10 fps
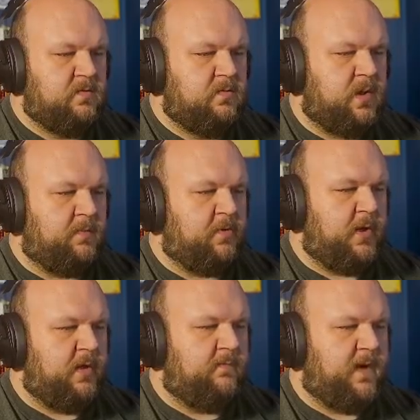We'll
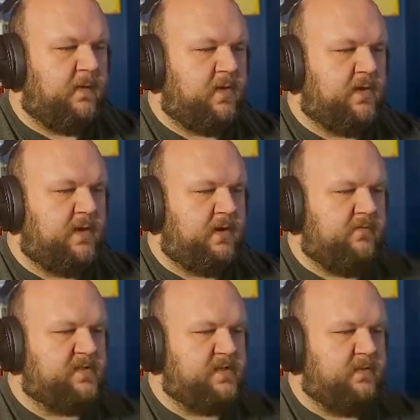upgrade our Fireball. That'll give
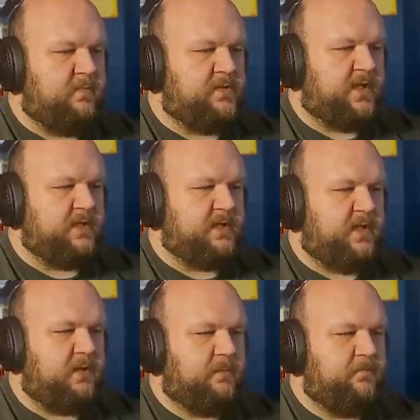us another projectile.